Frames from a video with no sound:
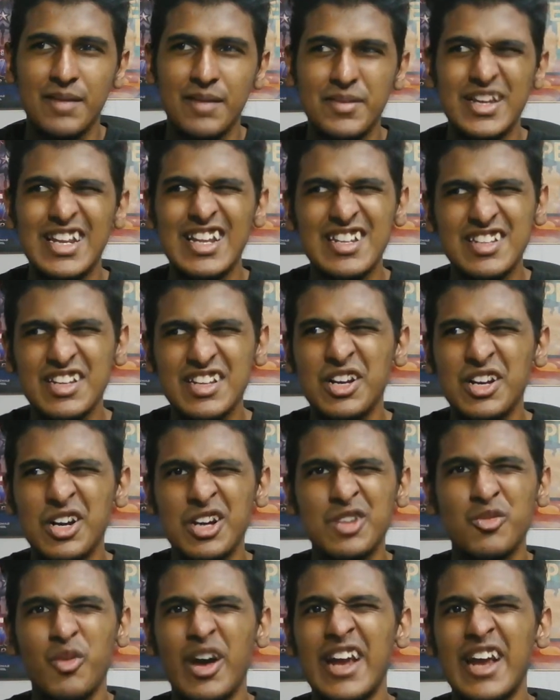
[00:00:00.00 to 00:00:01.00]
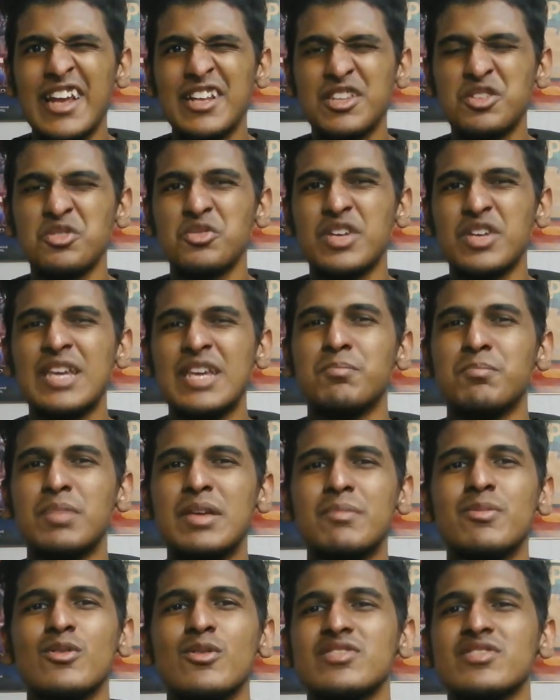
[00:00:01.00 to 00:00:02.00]
I mean, it's a good way to keep
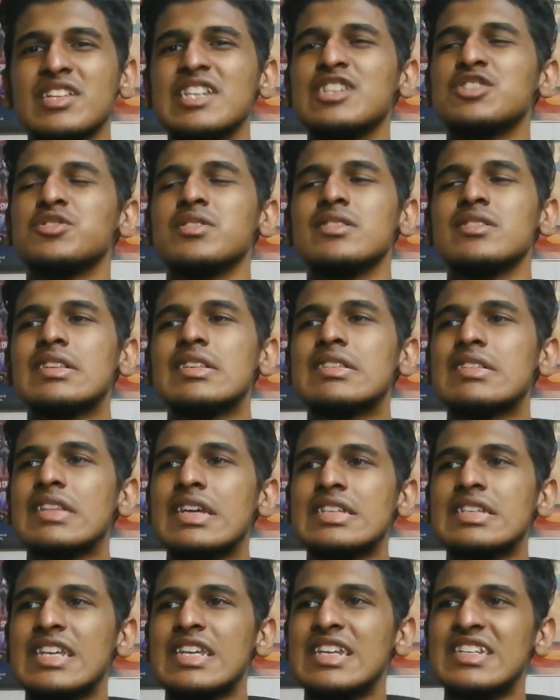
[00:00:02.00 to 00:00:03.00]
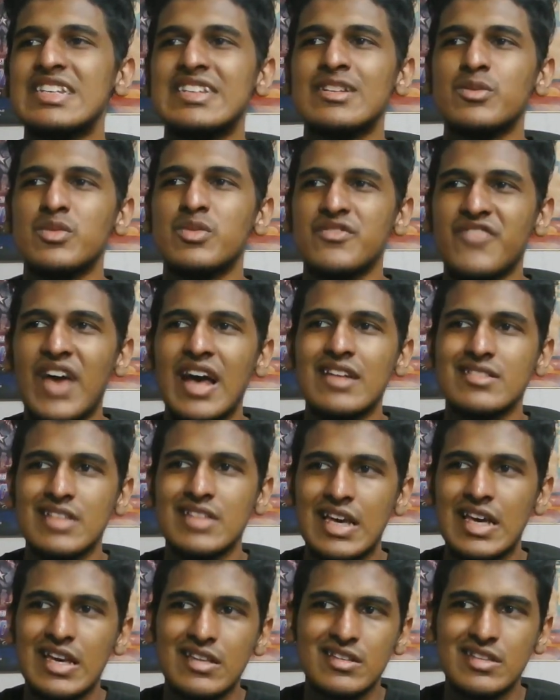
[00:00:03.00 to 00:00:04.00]
people's interests. Like they did it with Fast
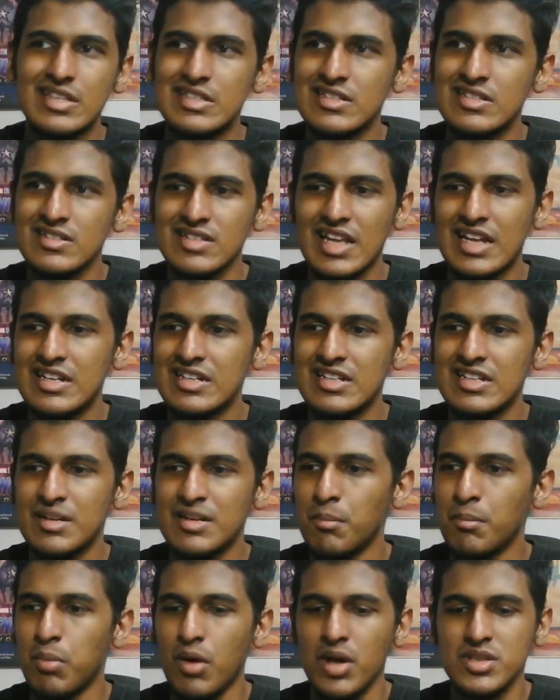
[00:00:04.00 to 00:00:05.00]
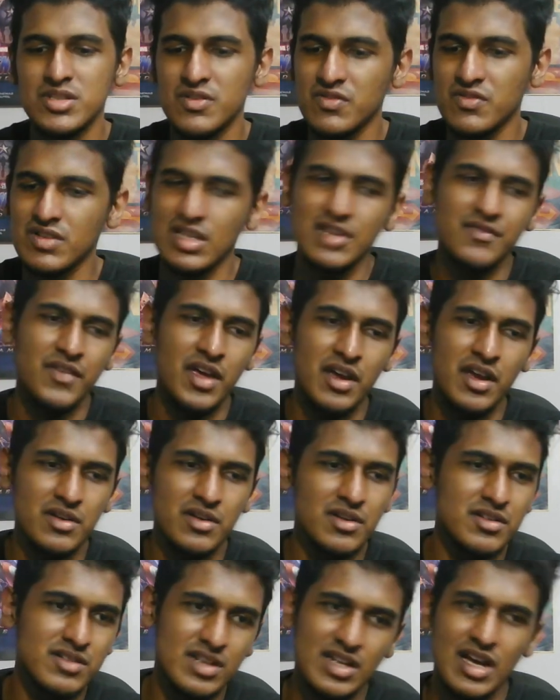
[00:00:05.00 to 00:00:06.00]
X. They just ended in a bunch of
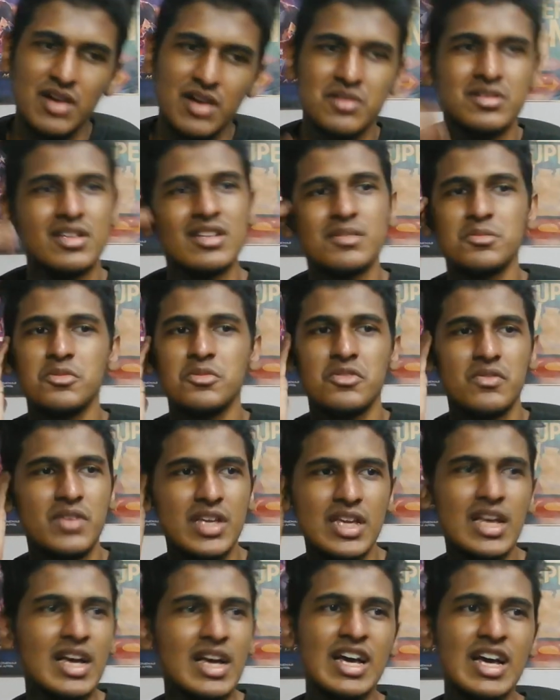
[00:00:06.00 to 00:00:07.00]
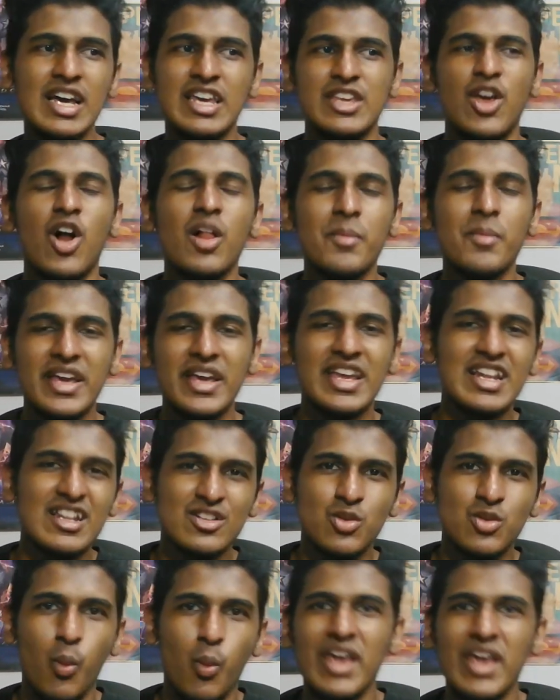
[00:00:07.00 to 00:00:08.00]
cliffhangers, and now this movie, y'all making
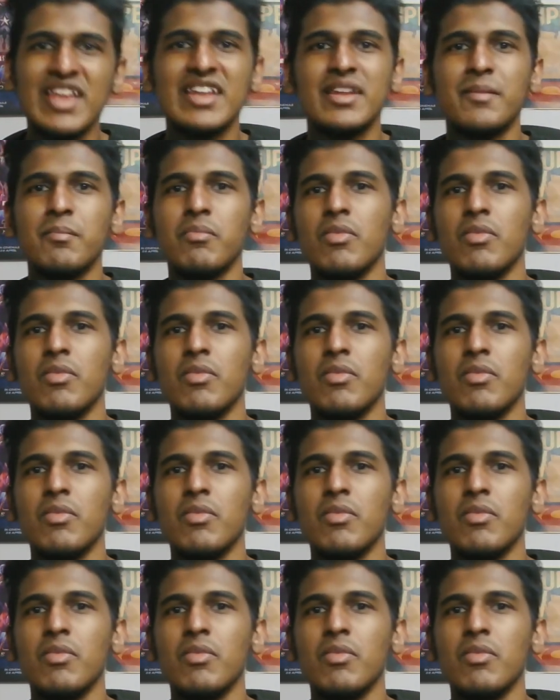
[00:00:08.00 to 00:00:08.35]
us wait.